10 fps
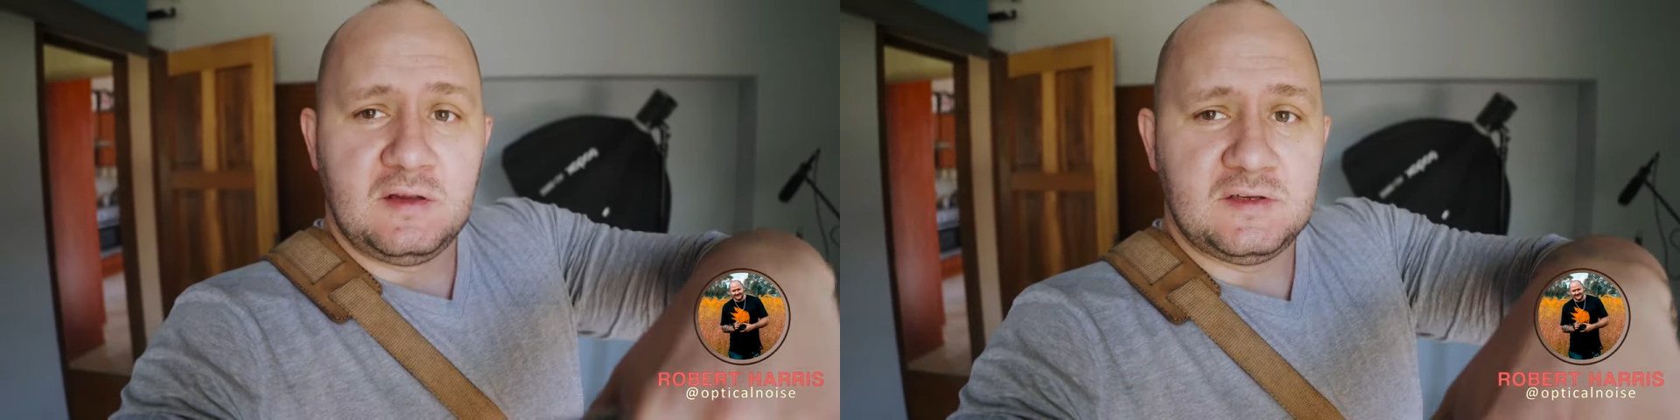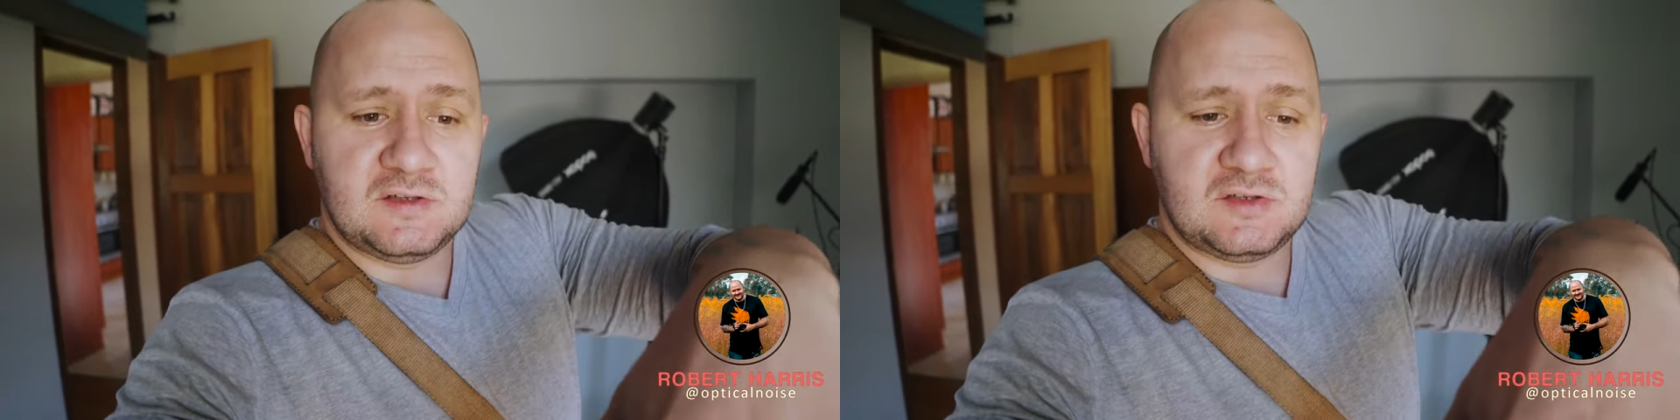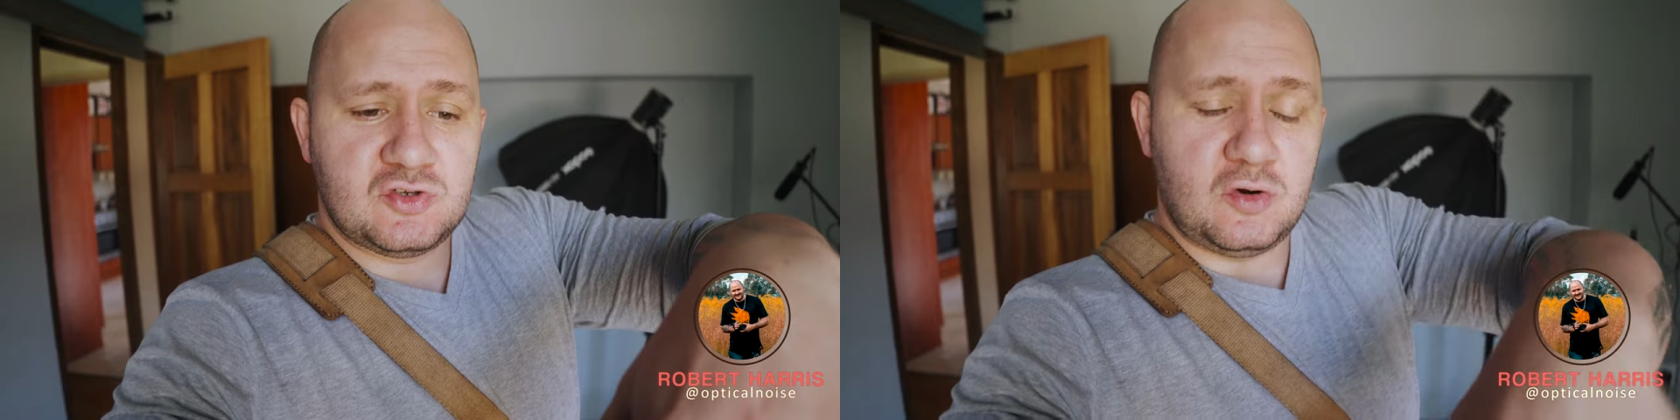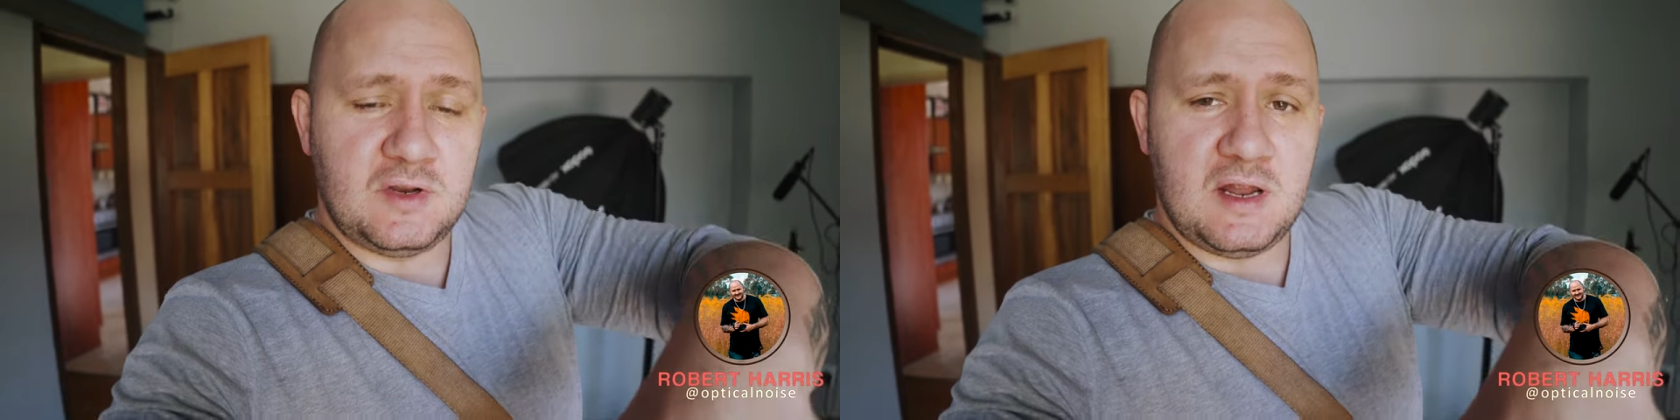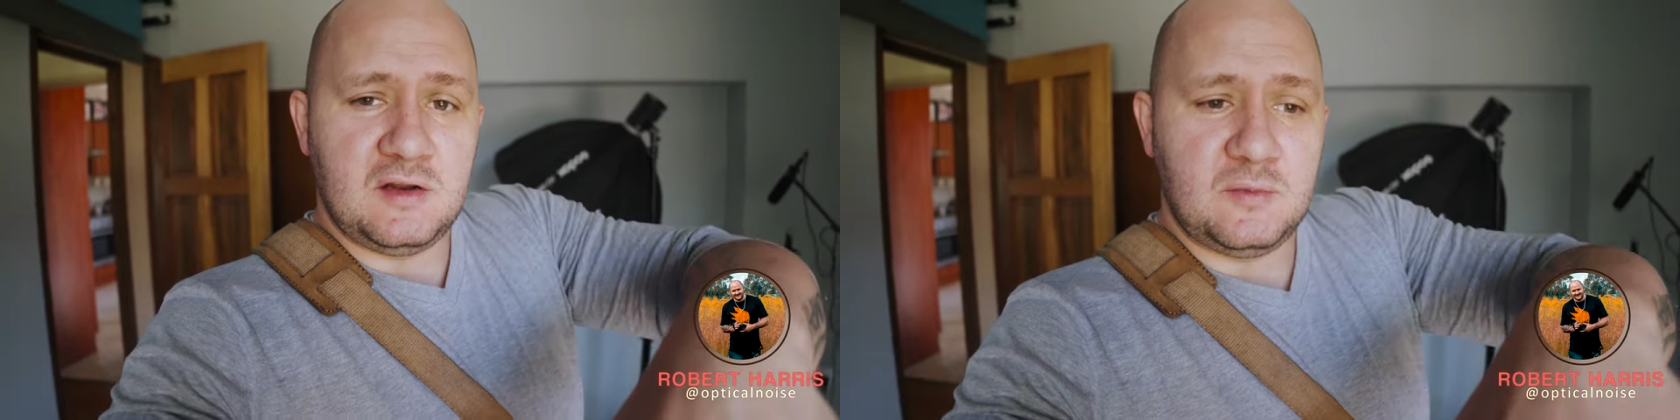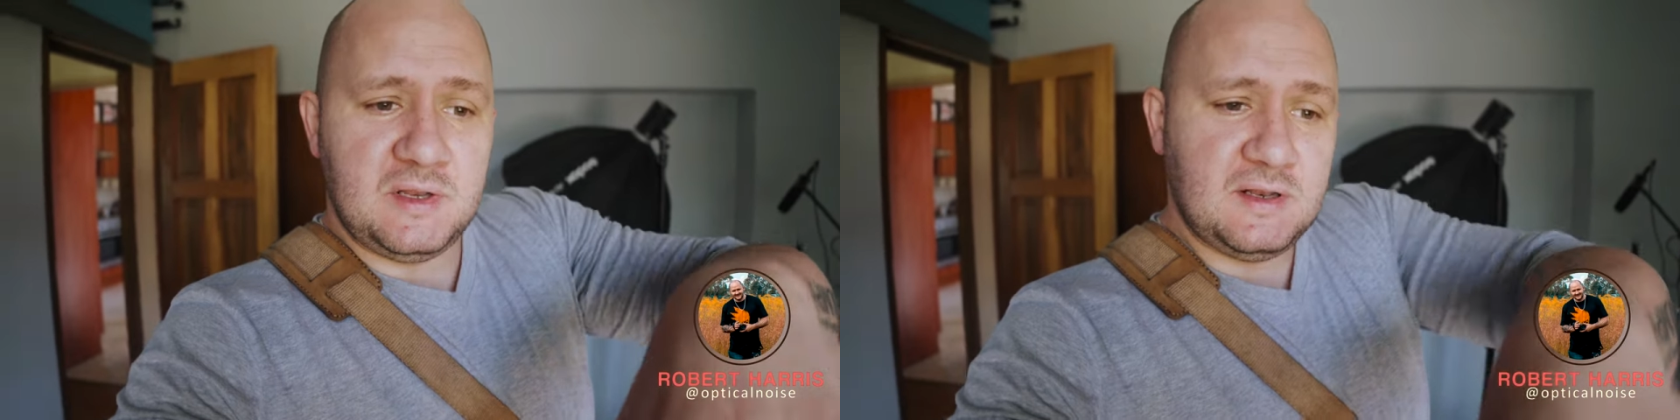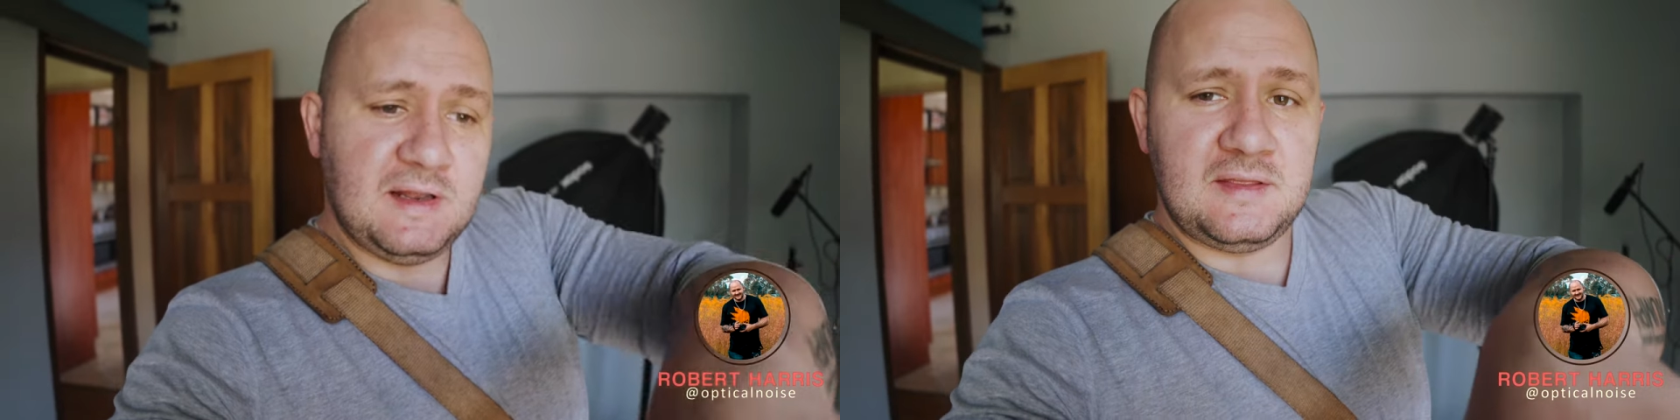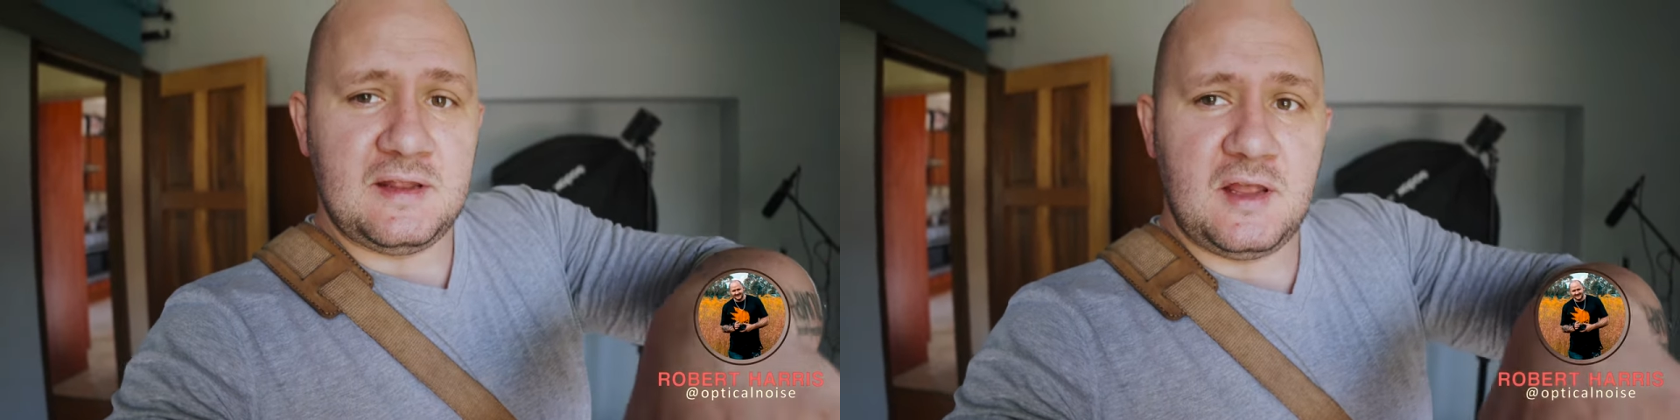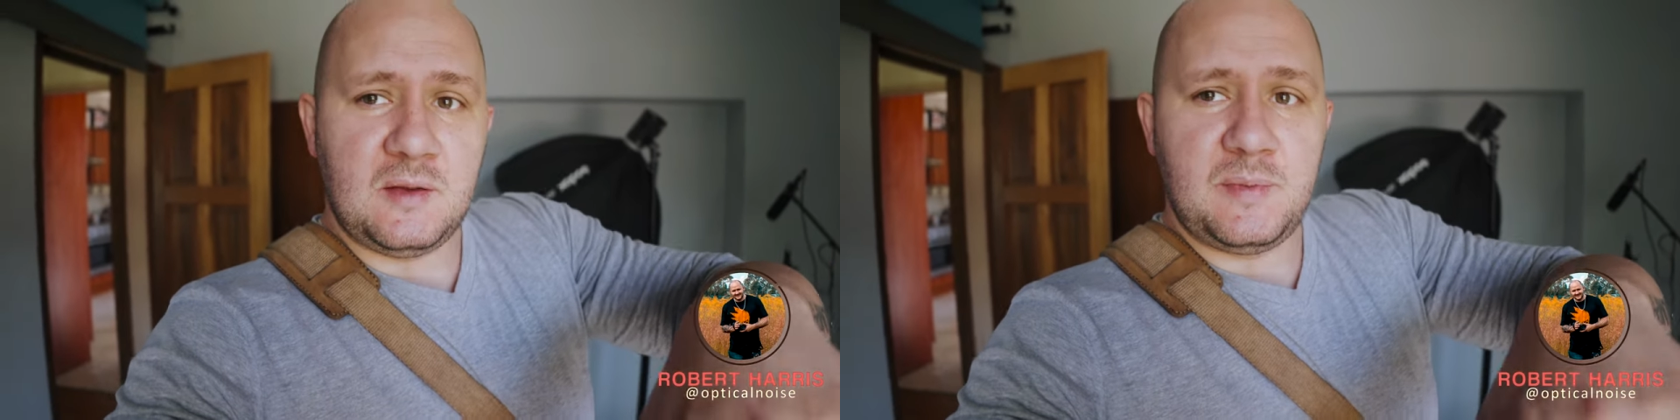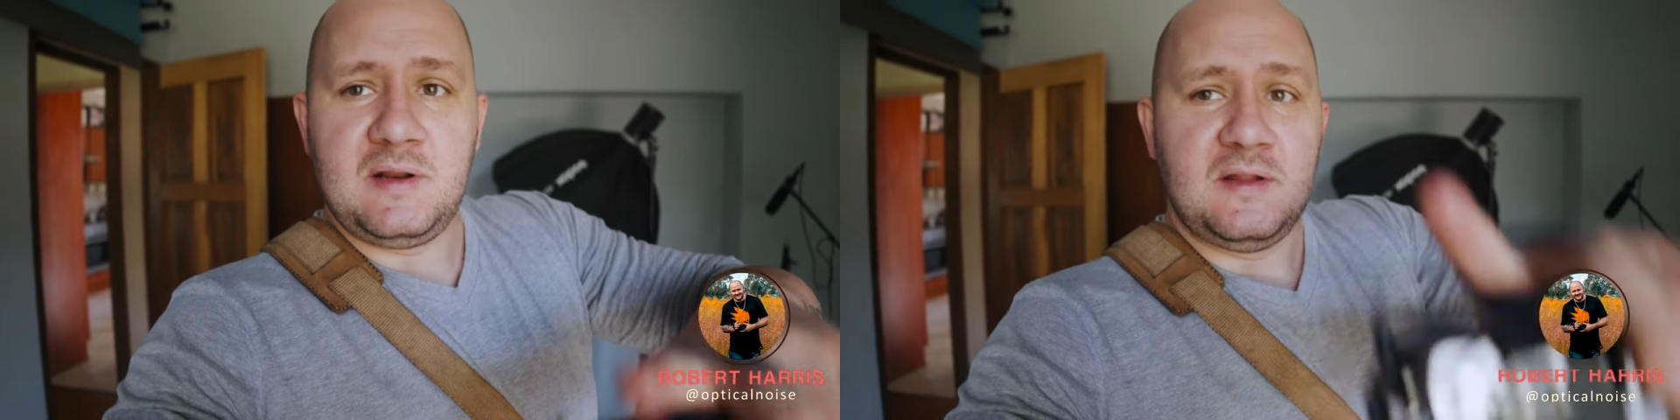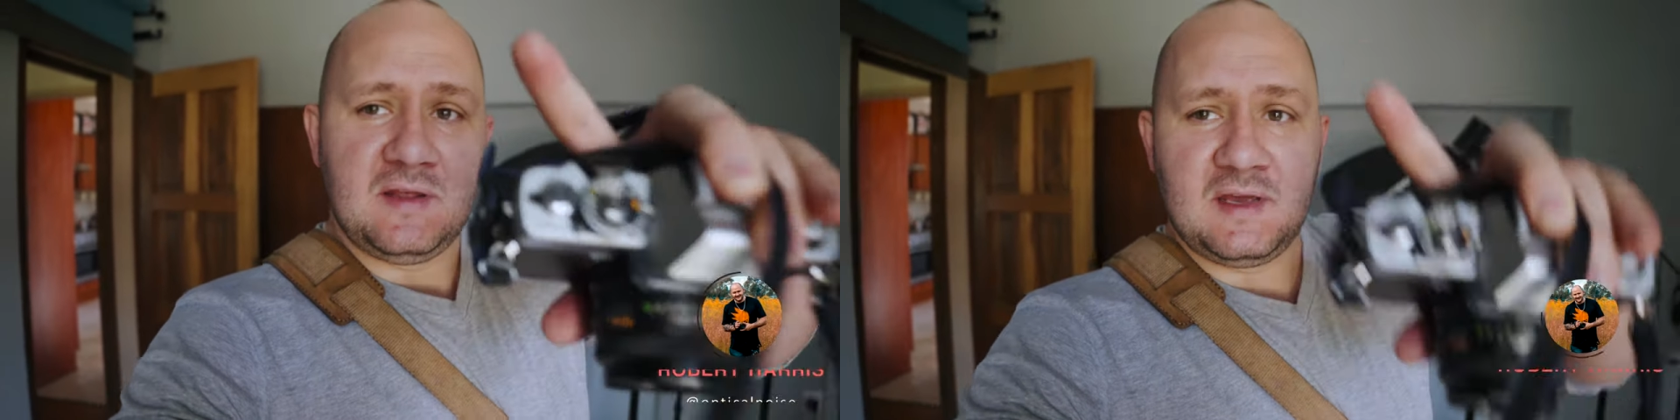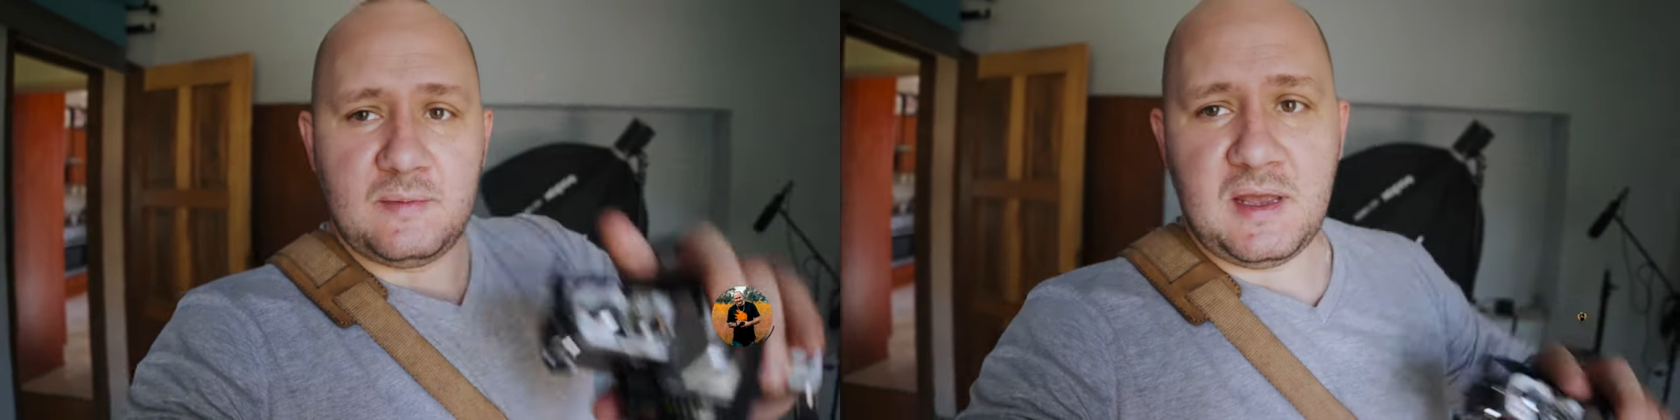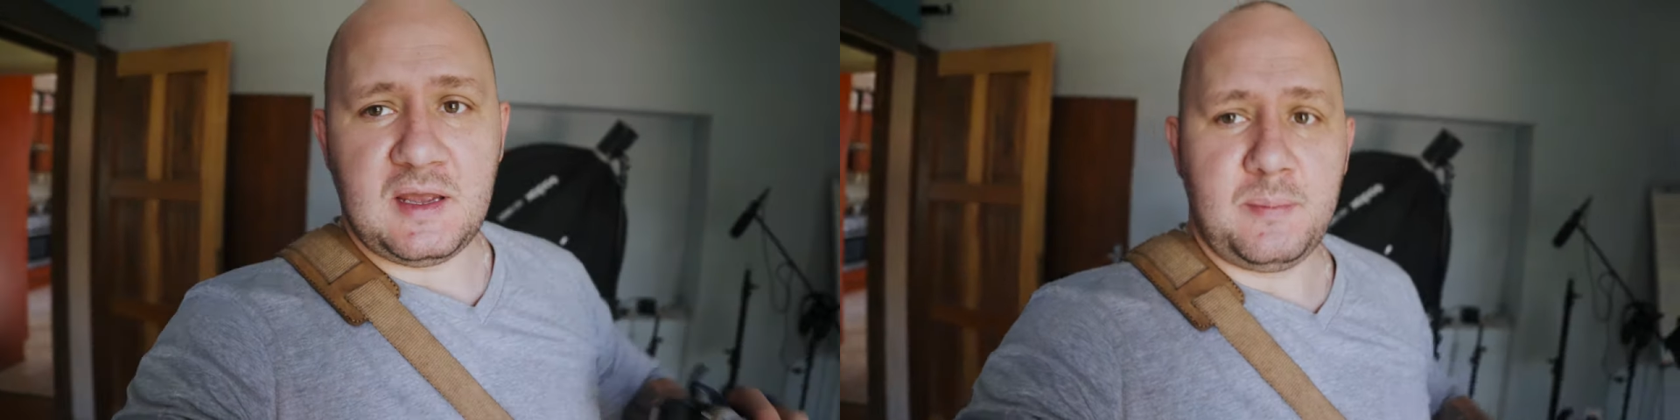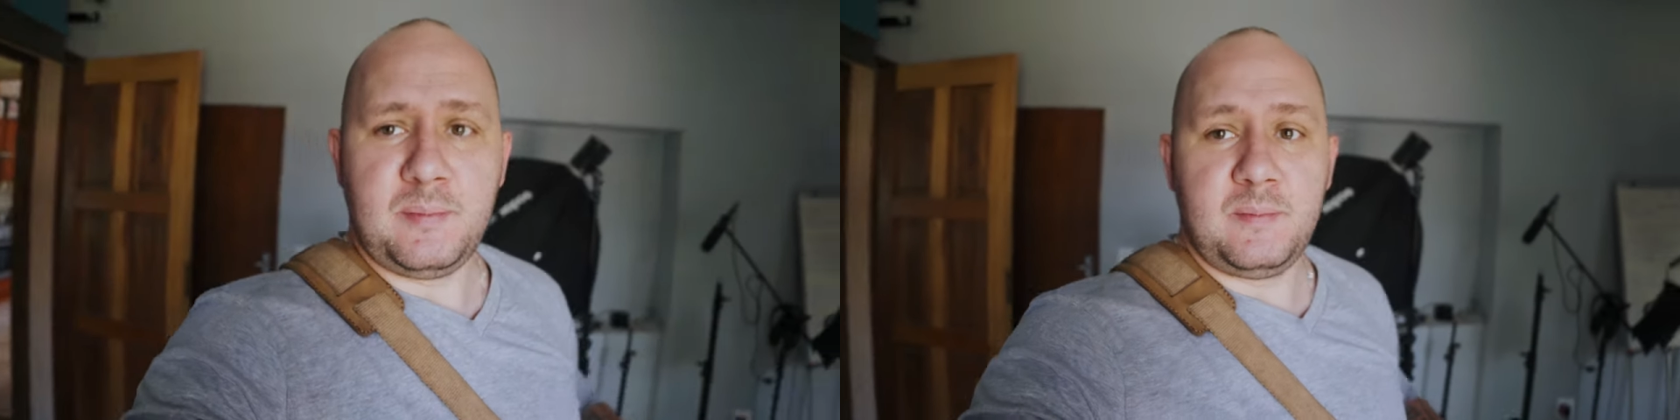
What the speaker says: just scroll down a little bit, click that like button, and then come back up